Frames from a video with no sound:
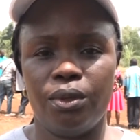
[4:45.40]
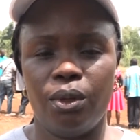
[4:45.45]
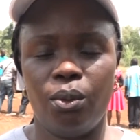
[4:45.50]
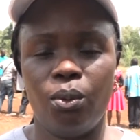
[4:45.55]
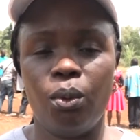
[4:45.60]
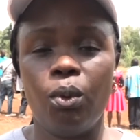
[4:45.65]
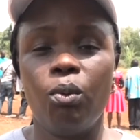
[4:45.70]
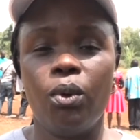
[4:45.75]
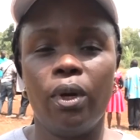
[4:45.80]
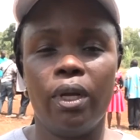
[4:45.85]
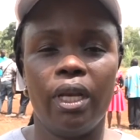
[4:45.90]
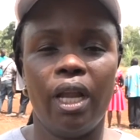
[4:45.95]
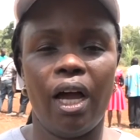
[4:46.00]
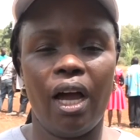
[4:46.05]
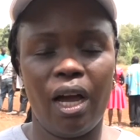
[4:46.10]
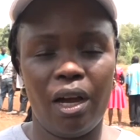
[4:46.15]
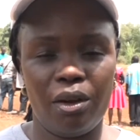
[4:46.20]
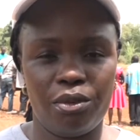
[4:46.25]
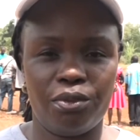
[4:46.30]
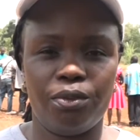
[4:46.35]
will
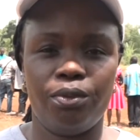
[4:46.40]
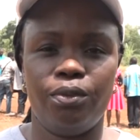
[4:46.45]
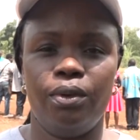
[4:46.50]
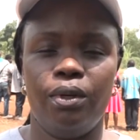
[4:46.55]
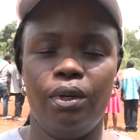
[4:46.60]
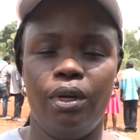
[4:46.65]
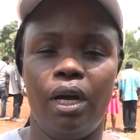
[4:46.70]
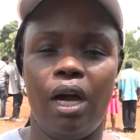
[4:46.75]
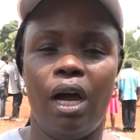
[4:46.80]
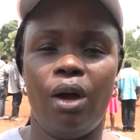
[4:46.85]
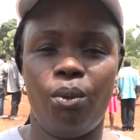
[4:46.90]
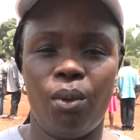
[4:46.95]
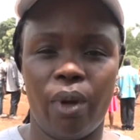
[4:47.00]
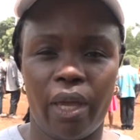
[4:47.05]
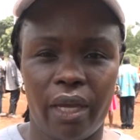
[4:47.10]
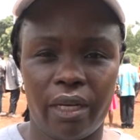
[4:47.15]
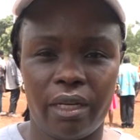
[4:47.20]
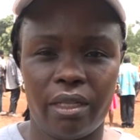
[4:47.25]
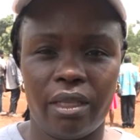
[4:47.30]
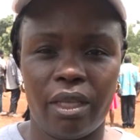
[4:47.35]
have
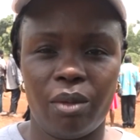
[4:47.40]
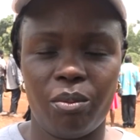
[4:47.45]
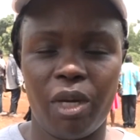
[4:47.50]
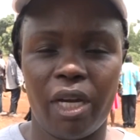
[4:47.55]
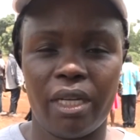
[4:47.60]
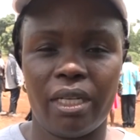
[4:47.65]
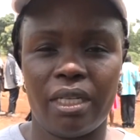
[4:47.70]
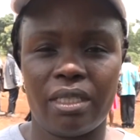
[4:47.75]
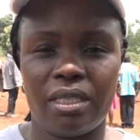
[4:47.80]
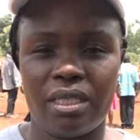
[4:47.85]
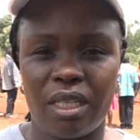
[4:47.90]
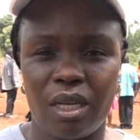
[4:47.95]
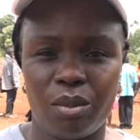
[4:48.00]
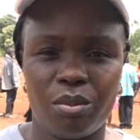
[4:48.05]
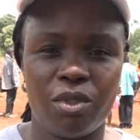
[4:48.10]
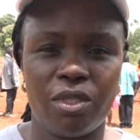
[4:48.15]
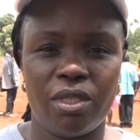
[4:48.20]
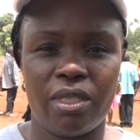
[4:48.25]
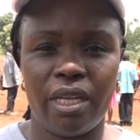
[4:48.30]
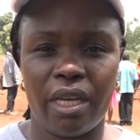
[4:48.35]
acquired them at a
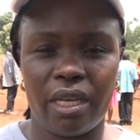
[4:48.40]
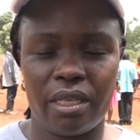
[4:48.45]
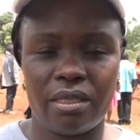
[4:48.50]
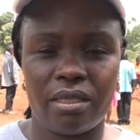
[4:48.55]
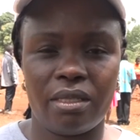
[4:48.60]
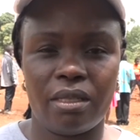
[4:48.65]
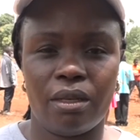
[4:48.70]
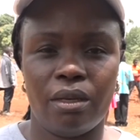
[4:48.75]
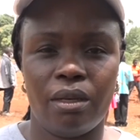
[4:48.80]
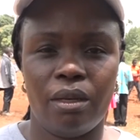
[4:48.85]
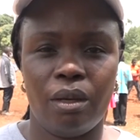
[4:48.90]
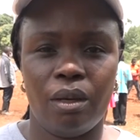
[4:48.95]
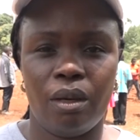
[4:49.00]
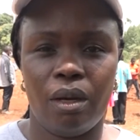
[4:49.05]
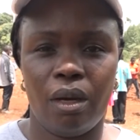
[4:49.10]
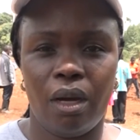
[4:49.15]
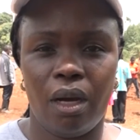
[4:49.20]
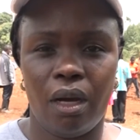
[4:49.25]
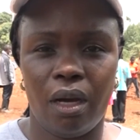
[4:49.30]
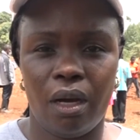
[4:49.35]
subsidized
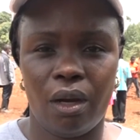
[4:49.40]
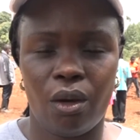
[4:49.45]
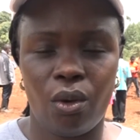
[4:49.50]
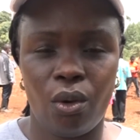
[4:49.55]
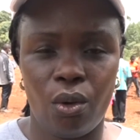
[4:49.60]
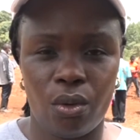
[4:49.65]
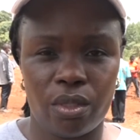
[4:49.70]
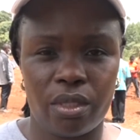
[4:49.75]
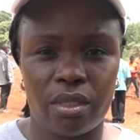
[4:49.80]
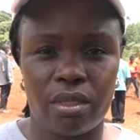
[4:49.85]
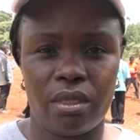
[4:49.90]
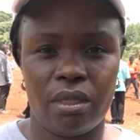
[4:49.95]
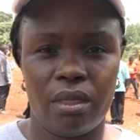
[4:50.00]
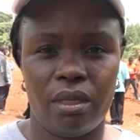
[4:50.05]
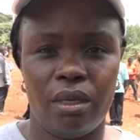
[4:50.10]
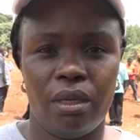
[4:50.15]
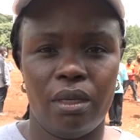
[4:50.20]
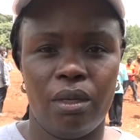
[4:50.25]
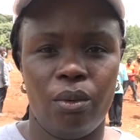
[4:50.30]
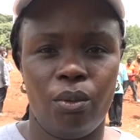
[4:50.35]
cost.
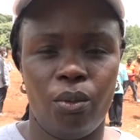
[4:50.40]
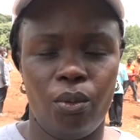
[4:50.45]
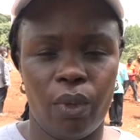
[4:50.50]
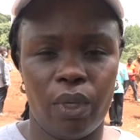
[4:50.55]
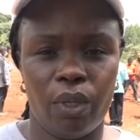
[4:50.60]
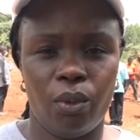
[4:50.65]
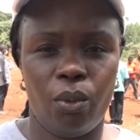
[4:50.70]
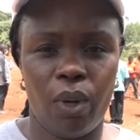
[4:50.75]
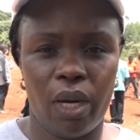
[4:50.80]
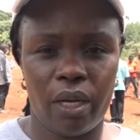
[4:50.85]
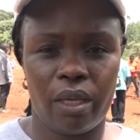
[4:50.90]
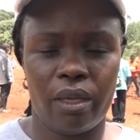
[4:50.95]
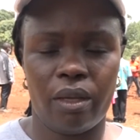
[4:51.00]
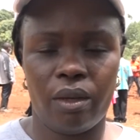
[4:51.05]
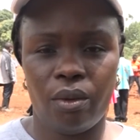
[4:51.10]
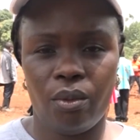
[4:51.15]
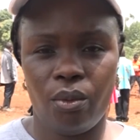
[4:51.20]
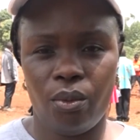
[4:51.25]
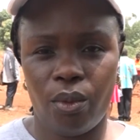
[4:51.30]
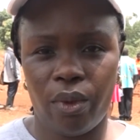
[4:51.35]
when
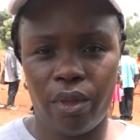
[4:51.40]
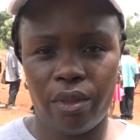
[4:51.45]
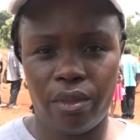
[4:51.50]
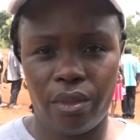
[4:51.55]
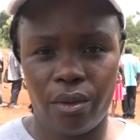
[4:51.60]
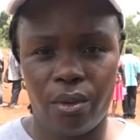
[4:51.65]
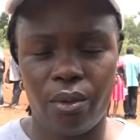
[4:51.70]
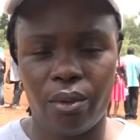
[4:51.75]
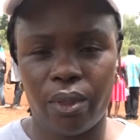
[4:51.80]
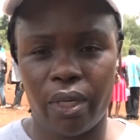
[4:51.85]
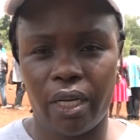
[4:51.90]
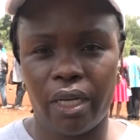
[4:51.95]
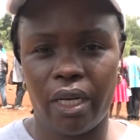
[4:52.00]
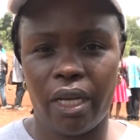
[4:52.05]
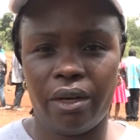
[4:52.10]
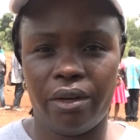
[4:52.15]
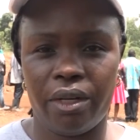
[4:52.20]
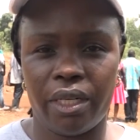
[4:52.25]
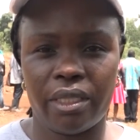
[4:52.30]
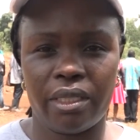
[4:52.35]
working with Honda
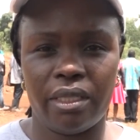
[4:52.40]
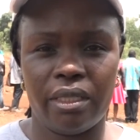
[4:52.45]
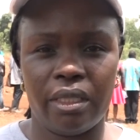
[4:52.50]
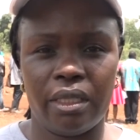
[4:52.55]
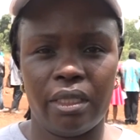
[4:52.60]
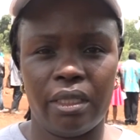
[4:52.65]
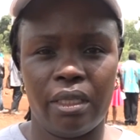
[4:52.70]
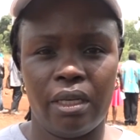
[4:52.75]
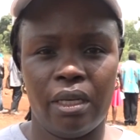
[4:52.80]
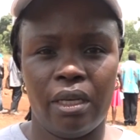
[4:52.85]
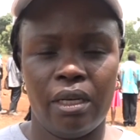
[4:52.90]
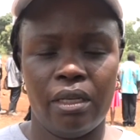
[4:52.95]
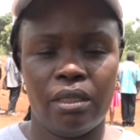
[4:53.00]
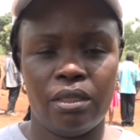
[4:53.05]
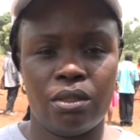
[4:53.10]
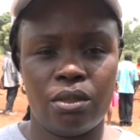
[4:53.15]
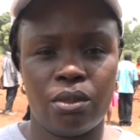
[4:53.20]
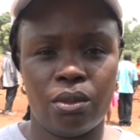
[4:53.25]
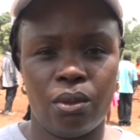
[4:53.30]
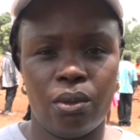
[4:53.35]
directly.
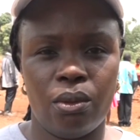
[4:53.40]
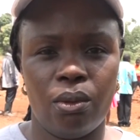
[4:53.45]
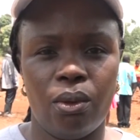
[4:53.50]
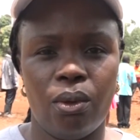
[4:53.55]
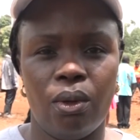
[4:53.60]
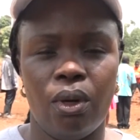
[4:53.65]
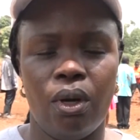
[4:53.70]
So